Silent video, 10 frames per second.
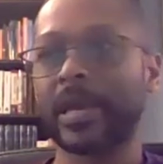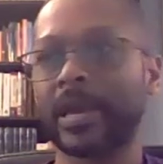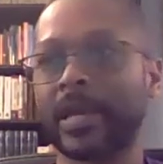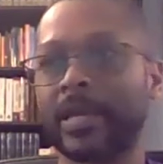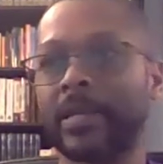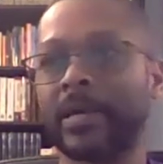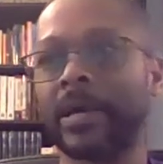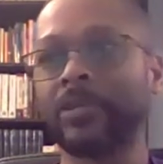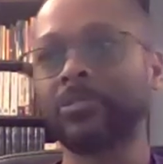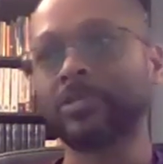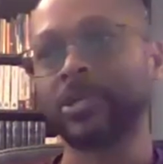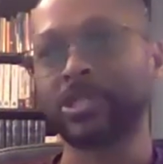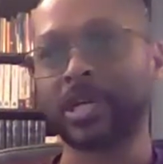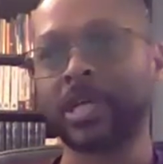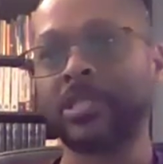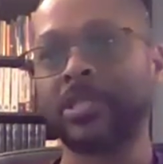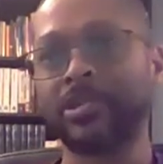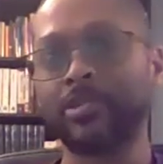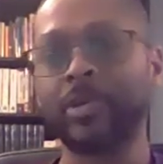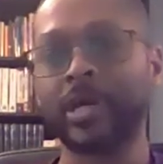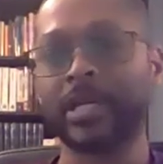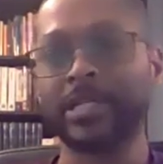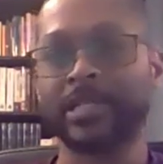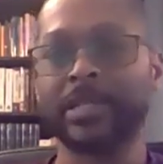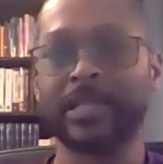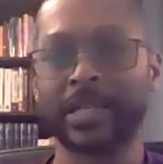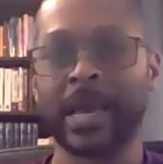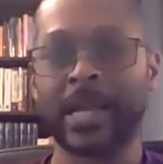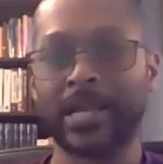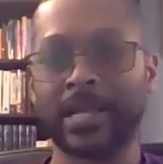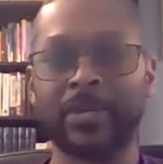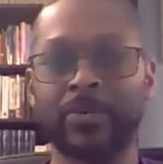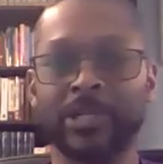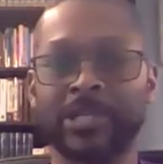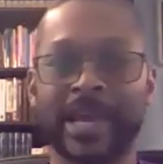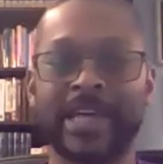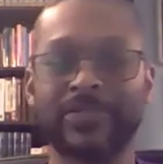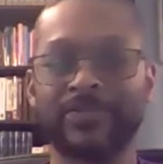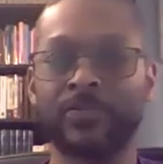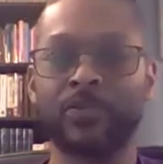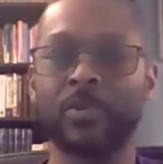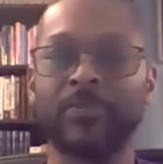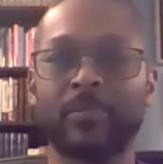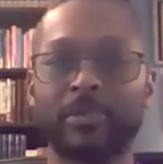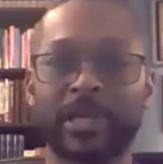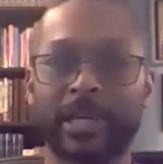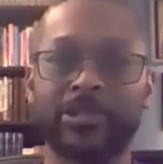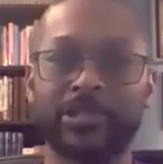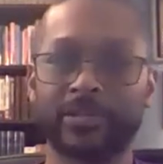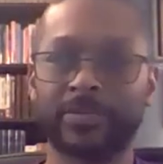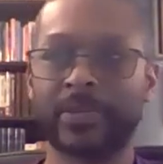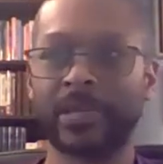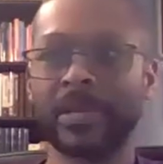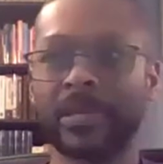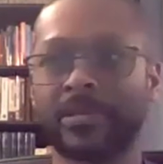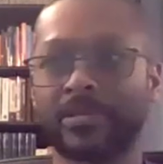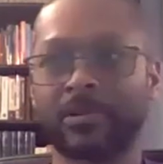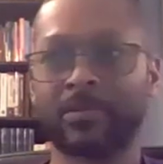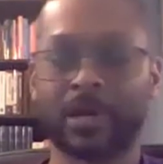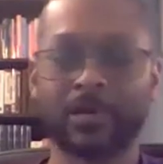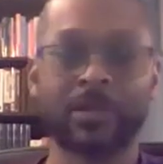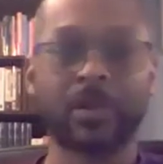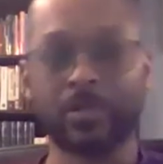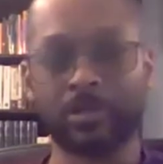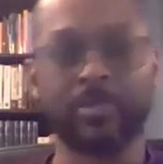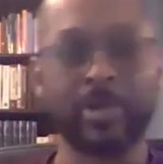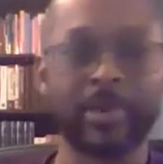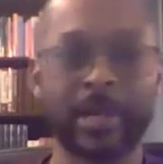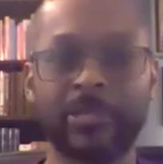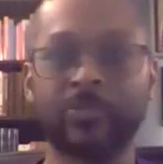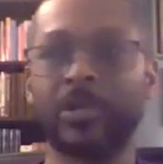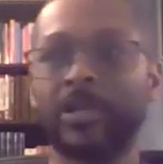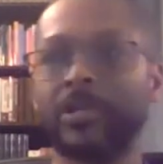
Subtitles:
and I also specialize in humanizing the Latin language as a form of communication. So I'll talk a little bit about each one of